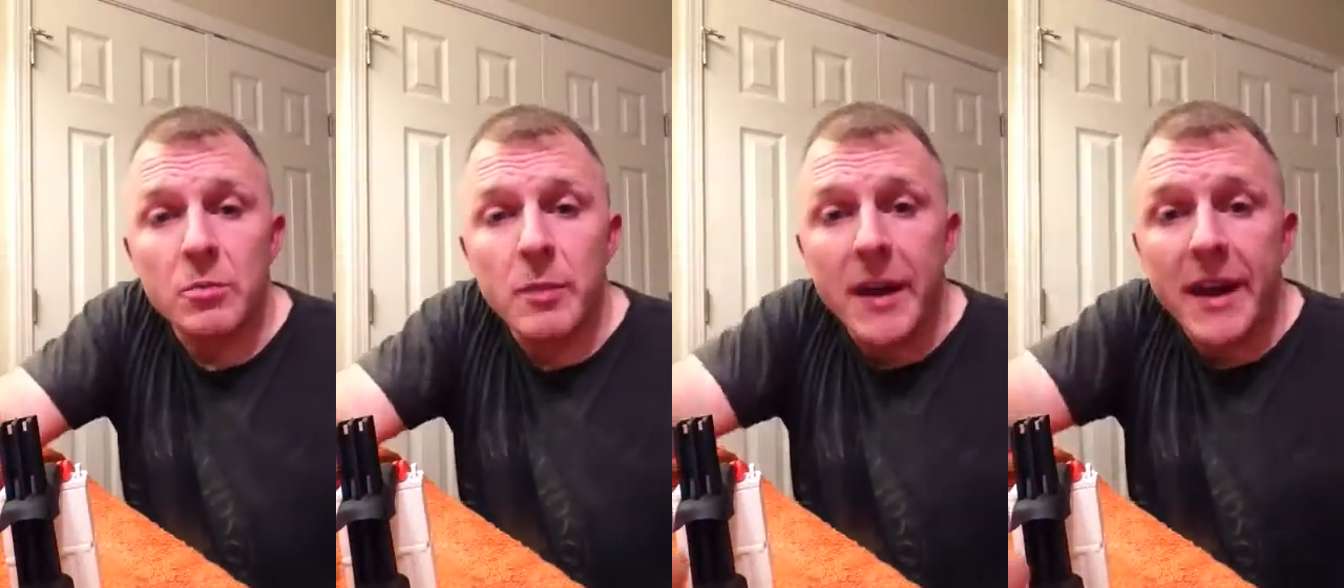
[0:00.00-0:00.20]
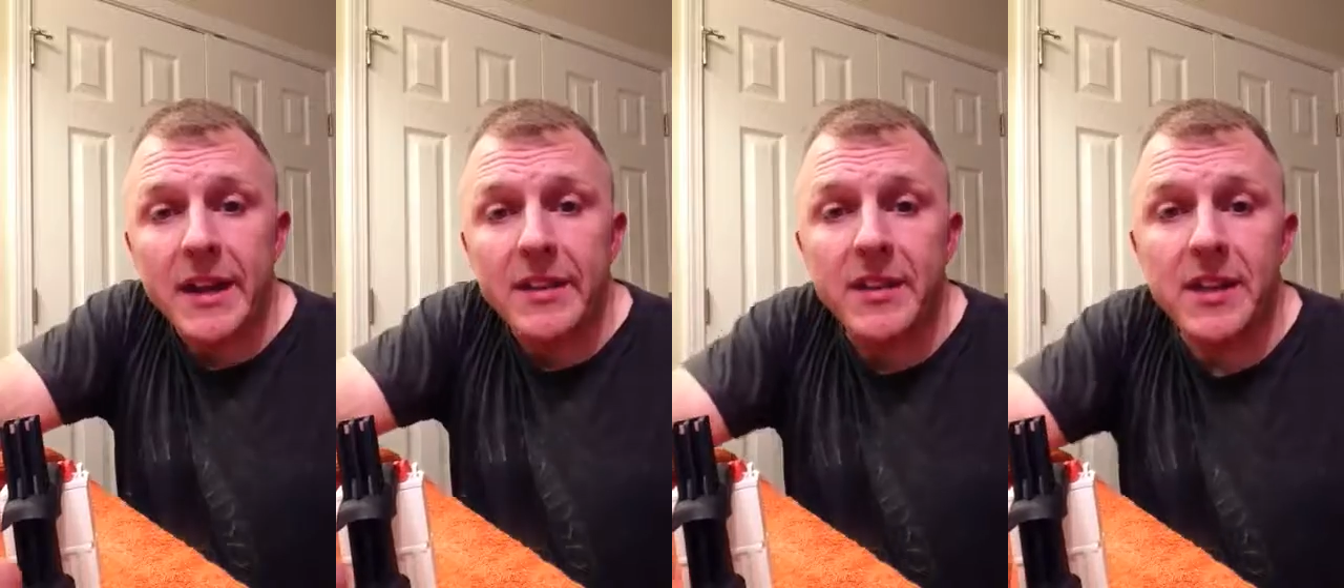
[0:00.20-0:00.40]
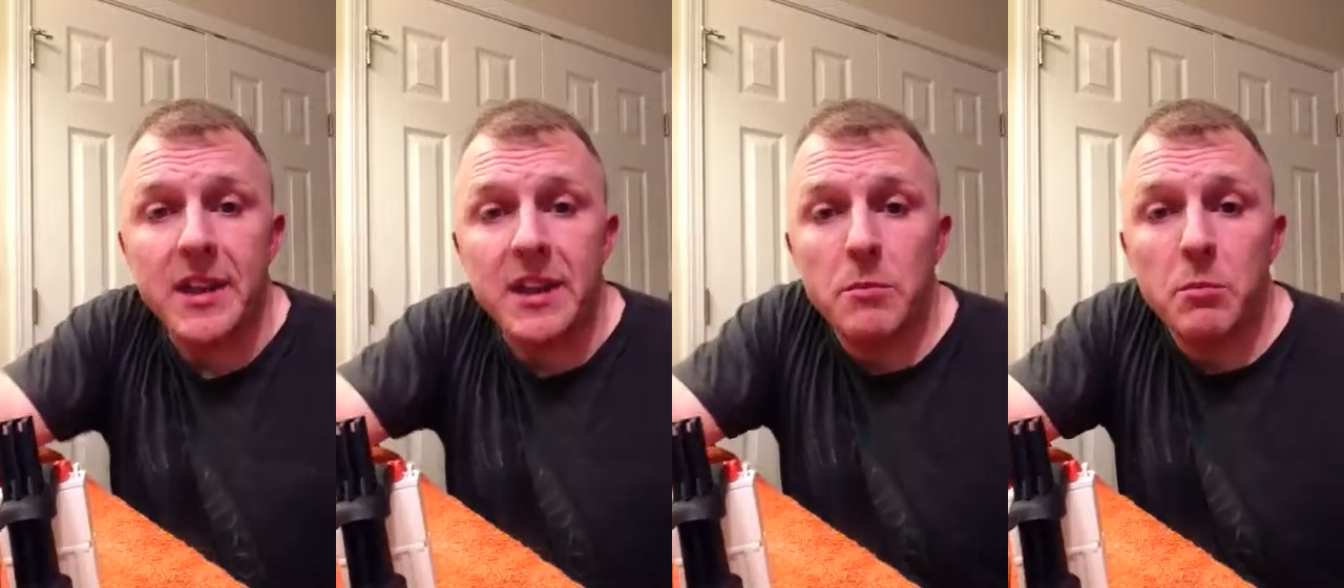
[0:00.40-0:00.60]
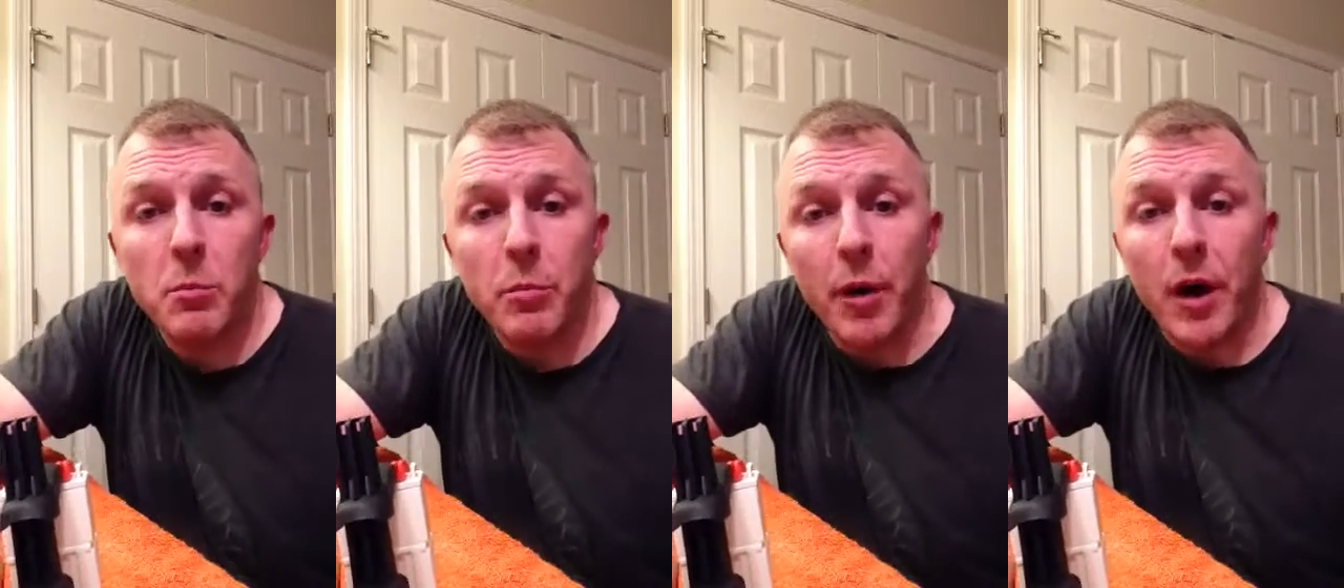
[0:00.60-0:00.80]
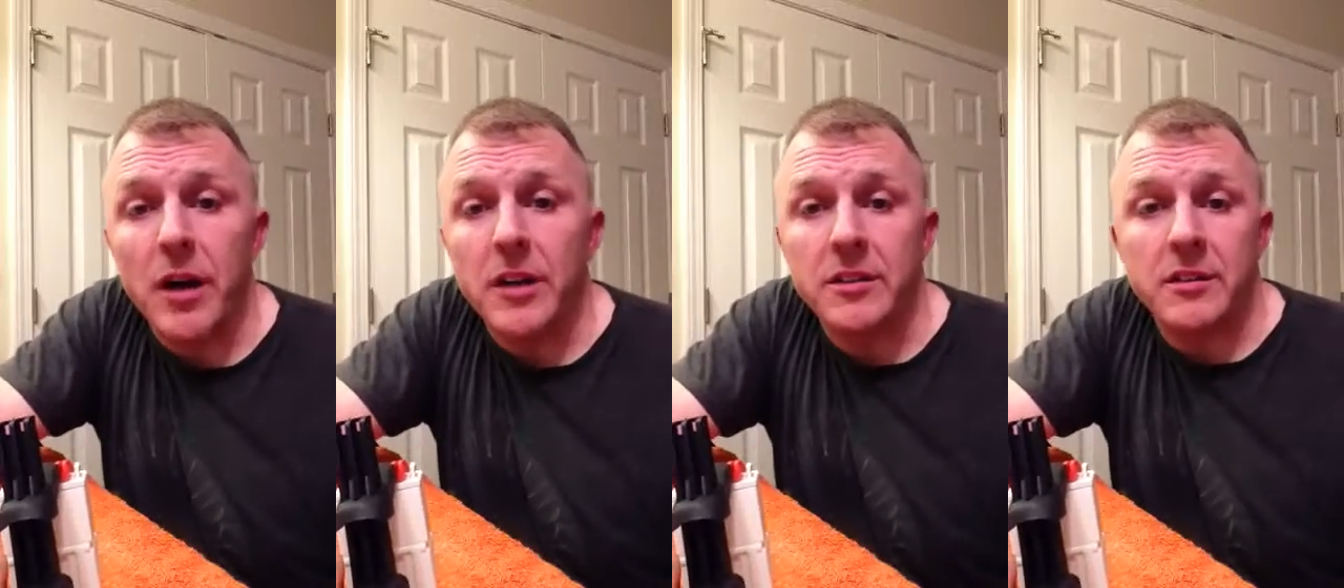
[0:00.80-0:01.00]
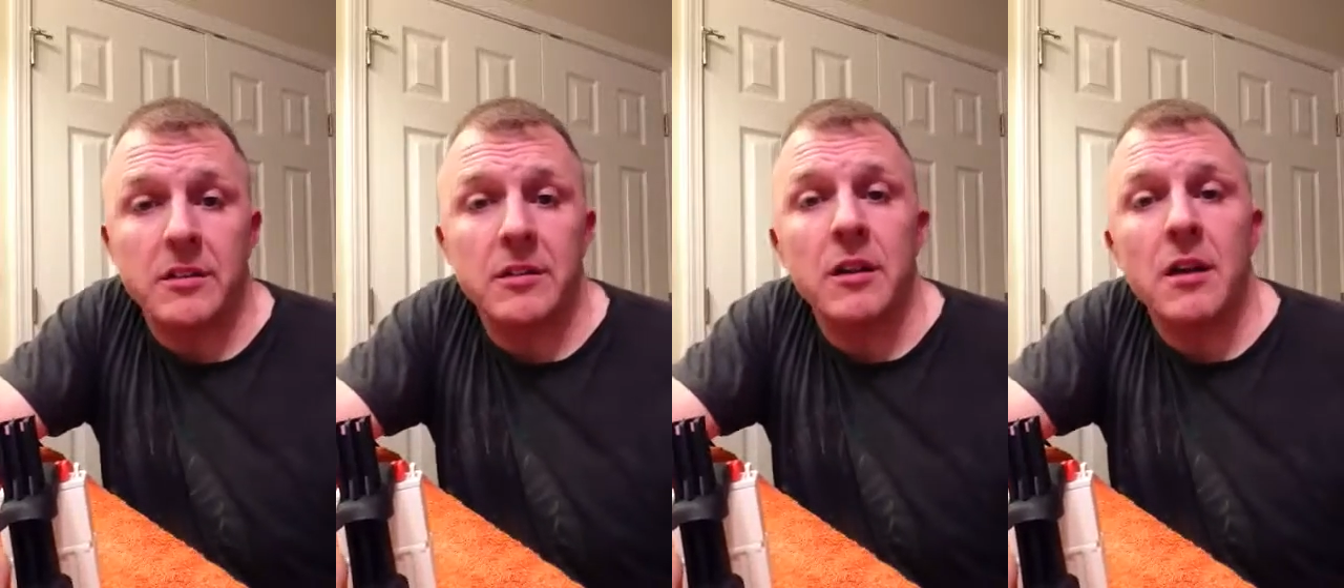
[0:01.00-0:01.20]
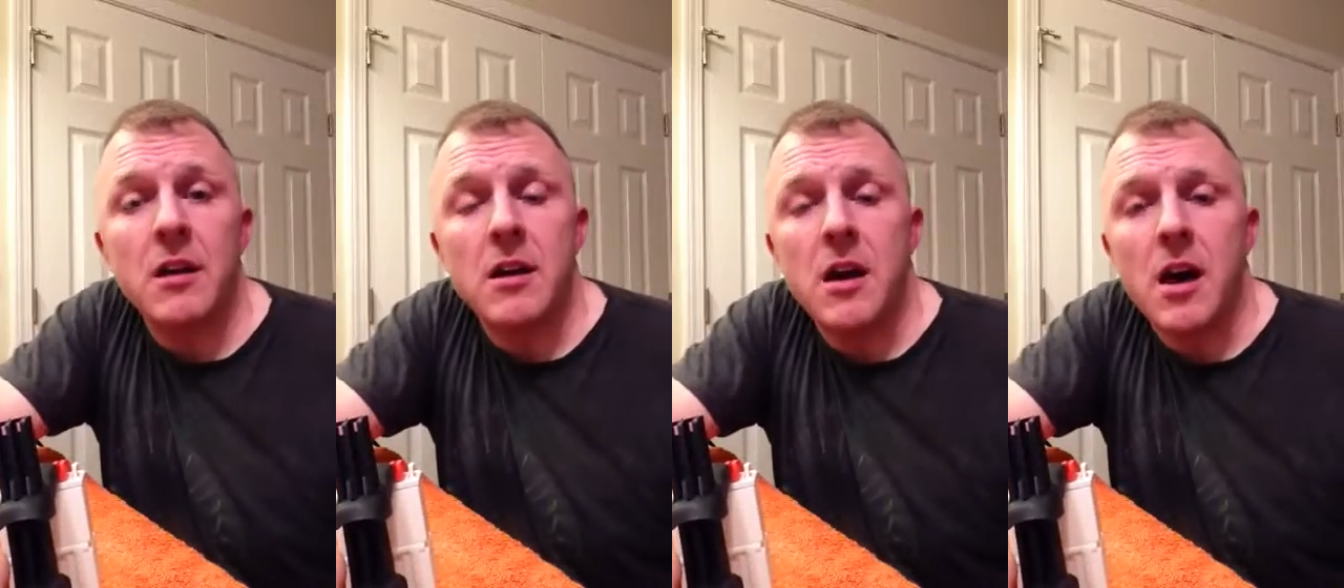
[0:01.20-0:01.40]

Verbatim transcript: make the button